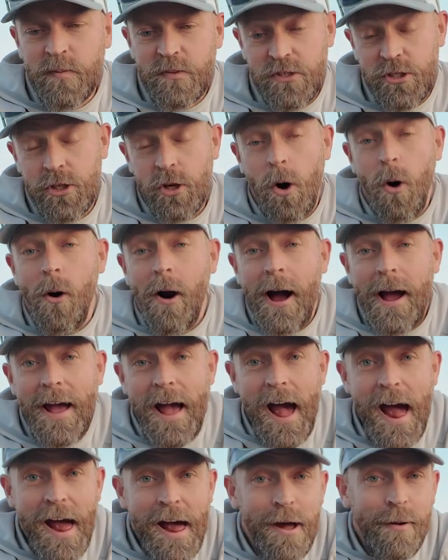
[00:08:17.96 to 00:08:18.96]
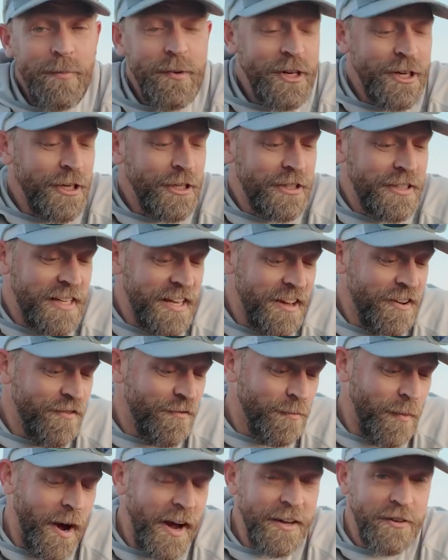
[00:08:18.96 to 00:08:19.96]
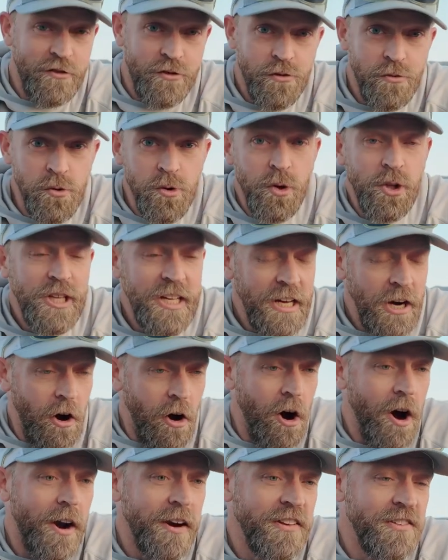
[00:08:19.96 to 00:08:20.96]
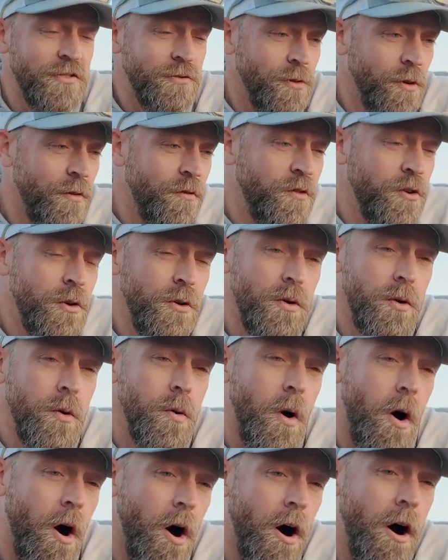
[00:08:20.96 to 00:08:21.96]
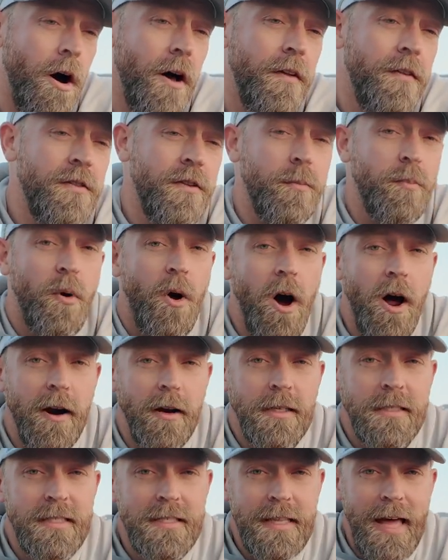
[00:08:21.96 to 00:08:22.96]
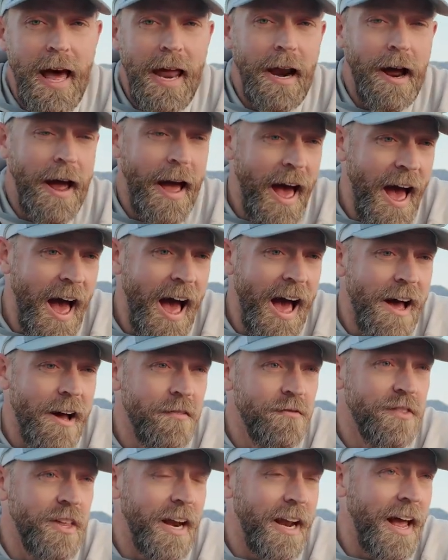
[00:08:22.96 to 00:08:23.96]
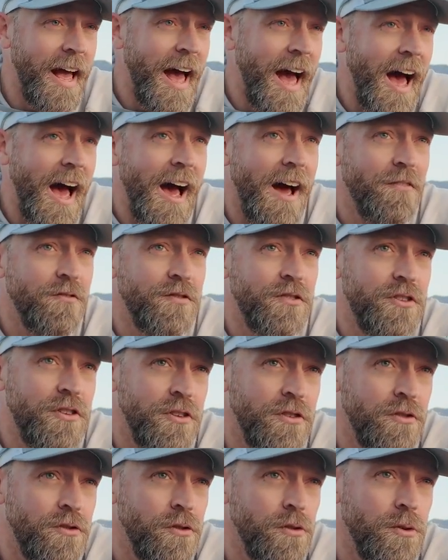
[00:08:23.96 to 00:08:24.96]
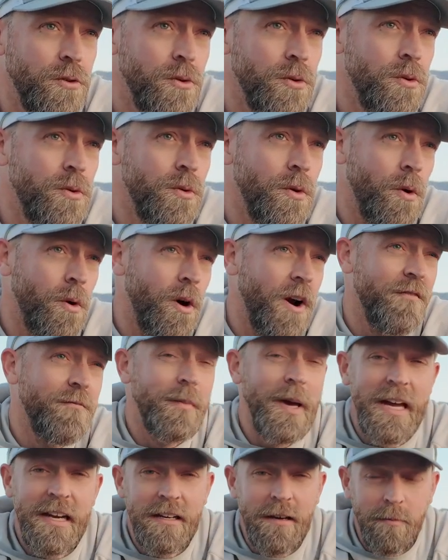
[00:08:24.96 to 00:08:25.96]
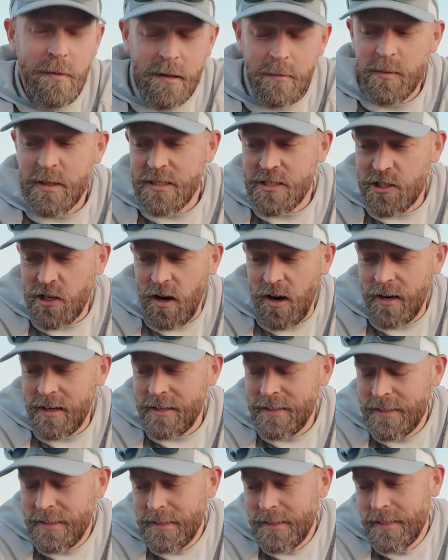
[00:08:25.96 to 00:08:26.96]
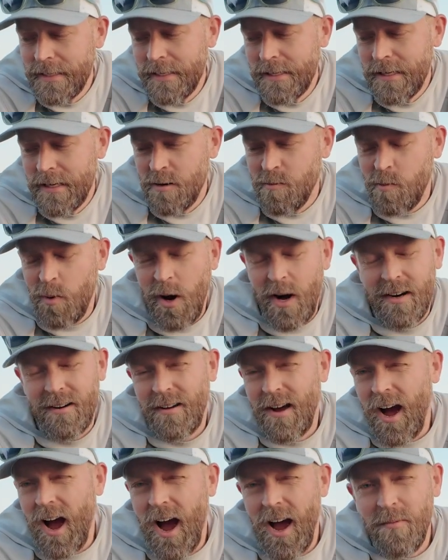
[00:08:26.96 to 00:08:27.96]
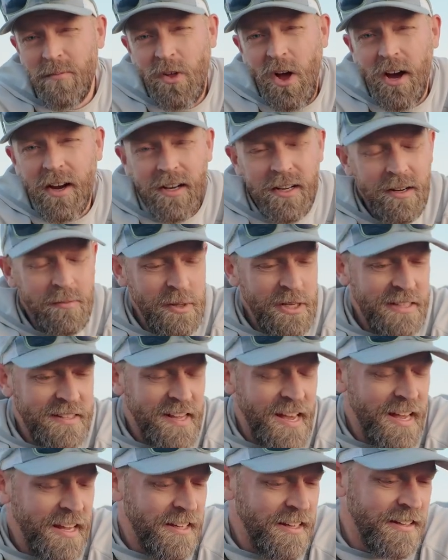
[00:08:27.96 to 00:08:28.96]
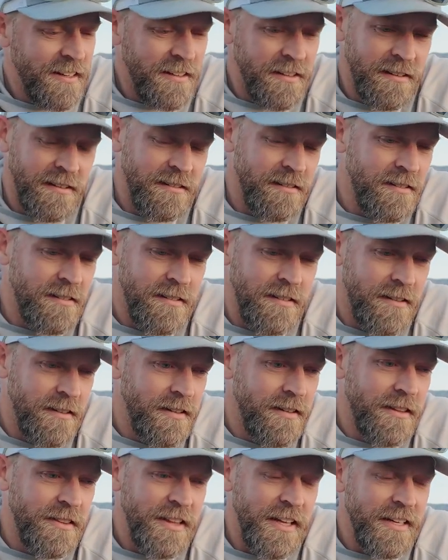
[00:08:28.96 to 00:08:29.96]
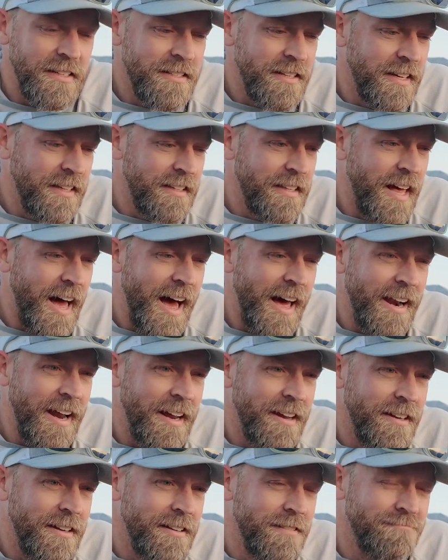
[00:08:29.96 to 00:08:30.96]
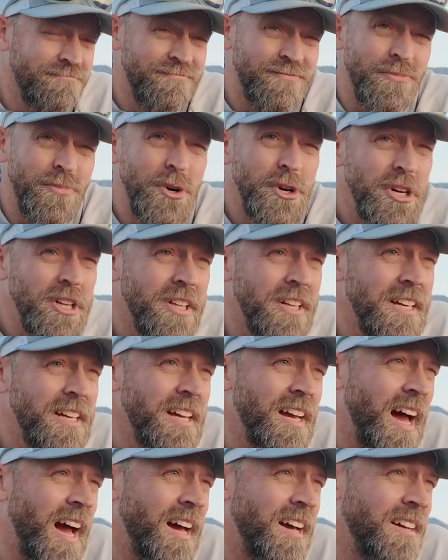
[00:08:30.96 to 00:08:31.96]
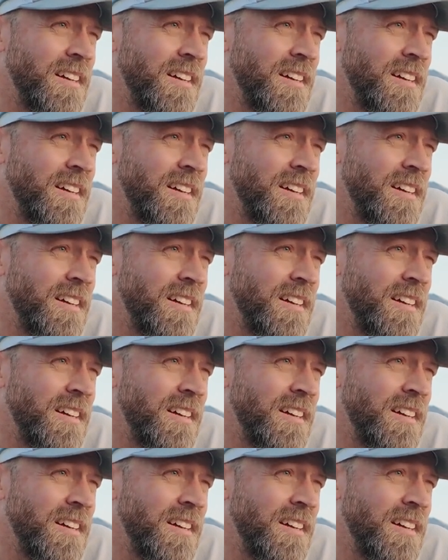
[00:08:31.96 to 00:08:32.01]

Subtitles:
So I am gonna give my truly honest review on the products that I have to do or I've made commitments on, but I'm not gonna be taking things like that really